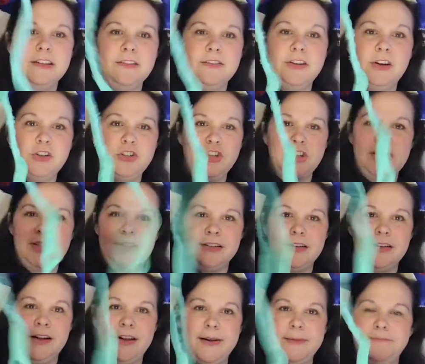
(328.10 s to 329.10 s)
they're just,
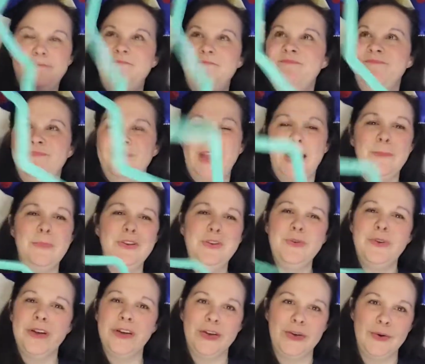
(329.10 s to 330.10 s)
I mean, you
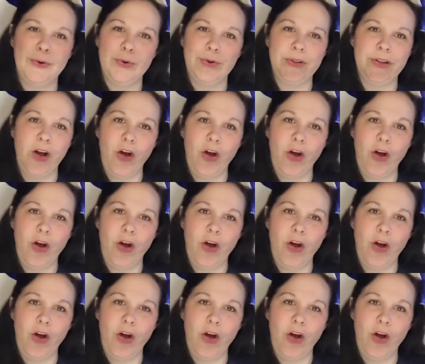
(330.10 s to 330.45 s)
can Google it.